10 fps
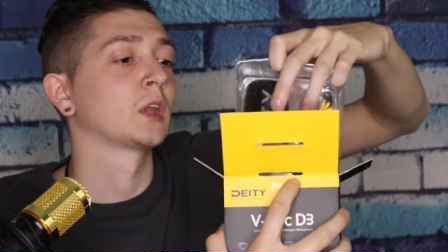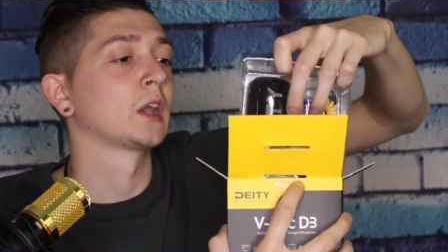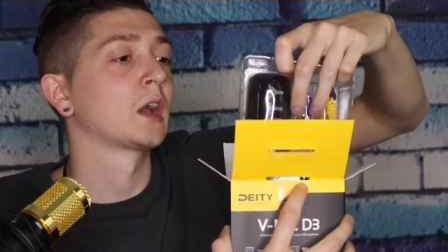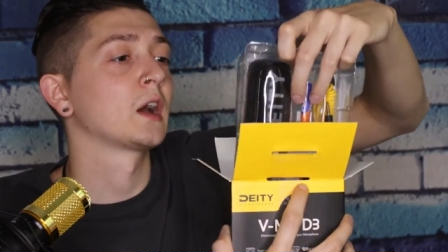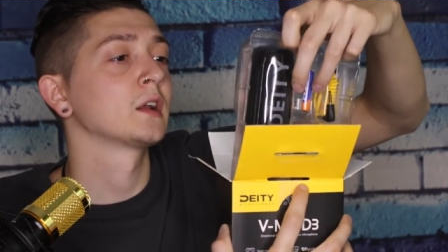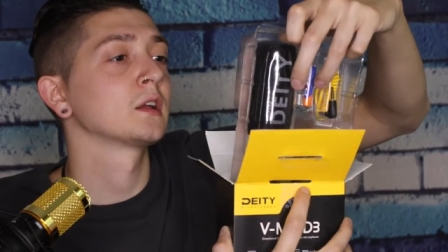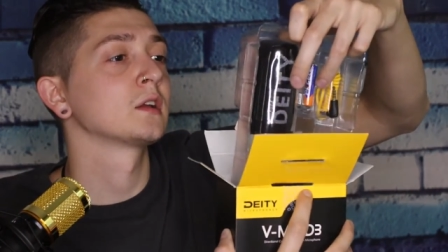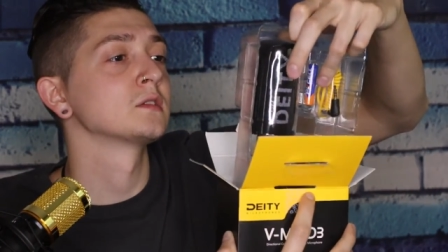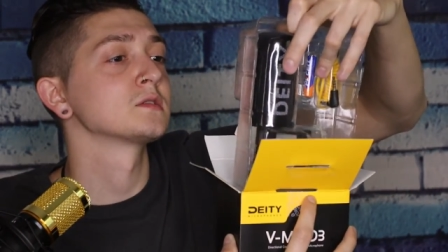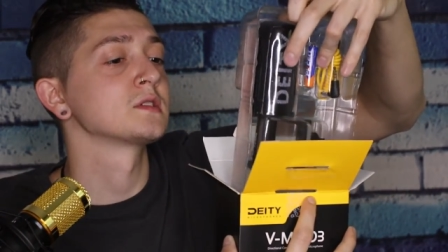I got it
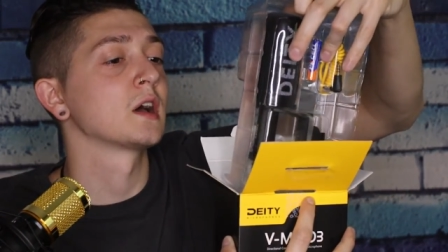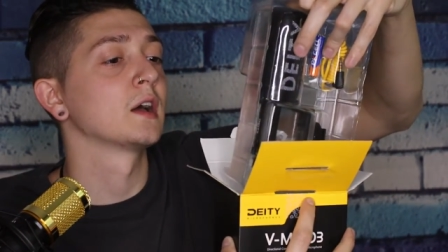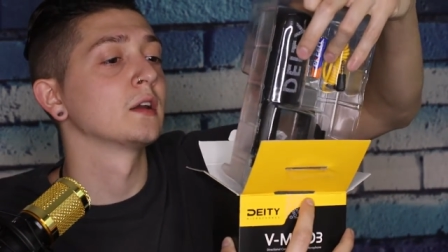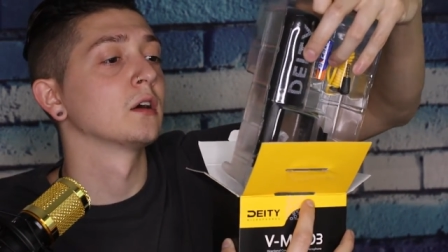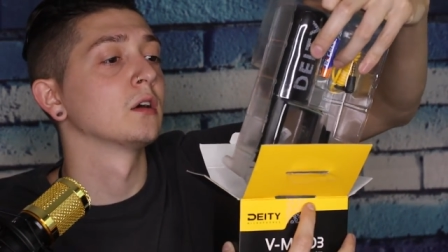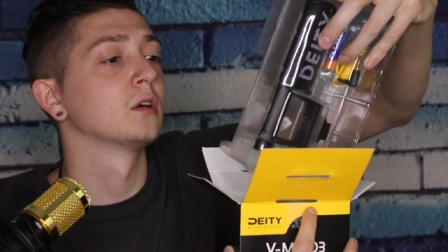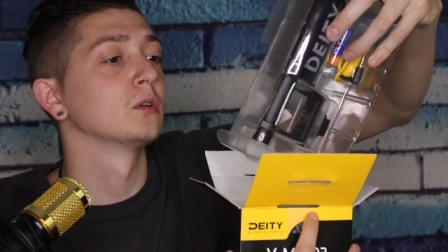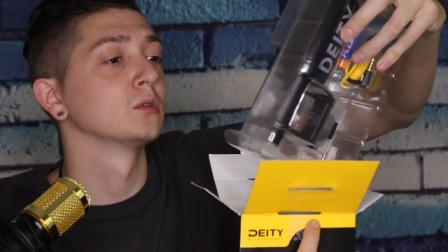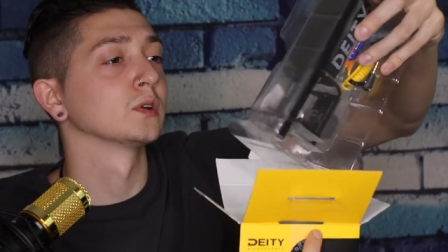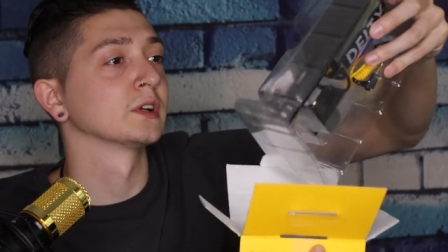inside
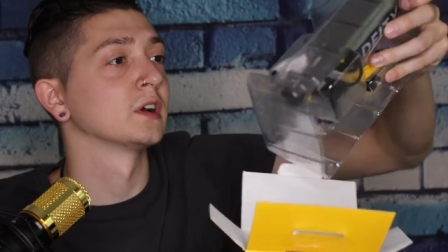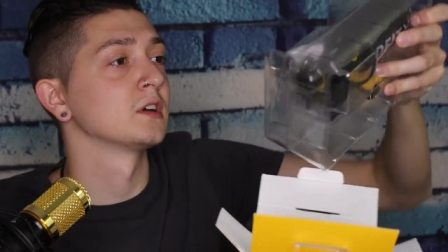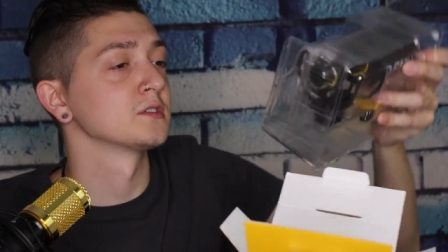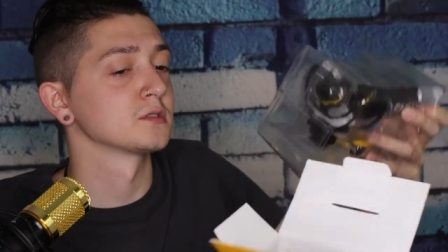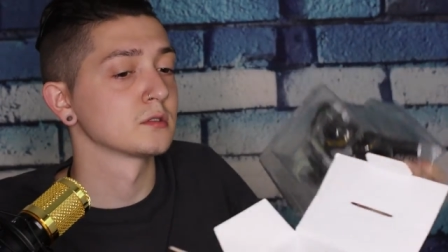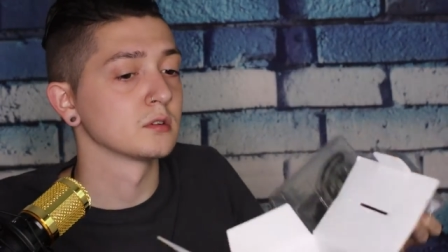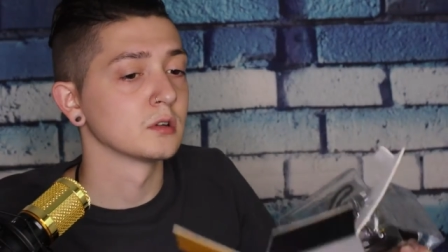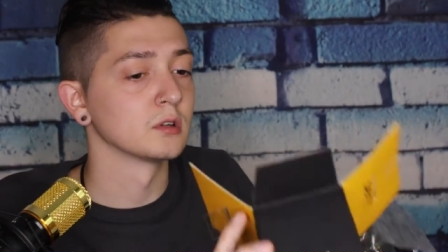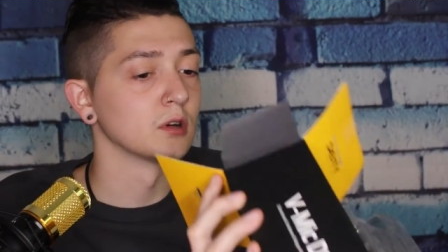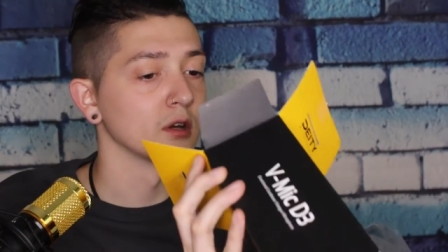all organized
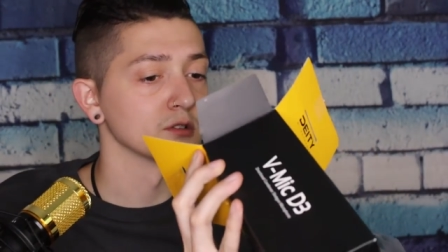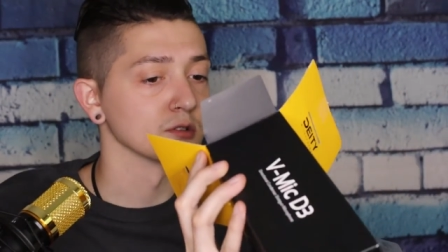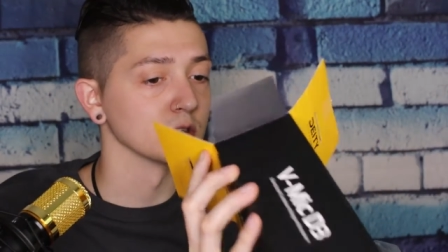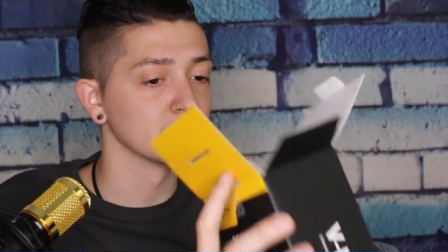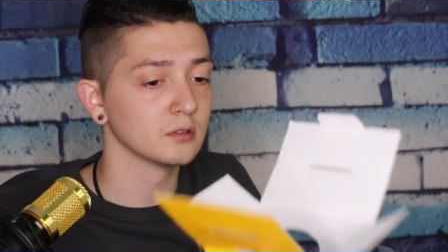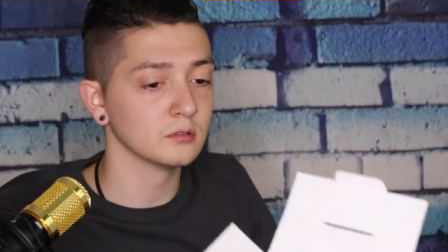nicely.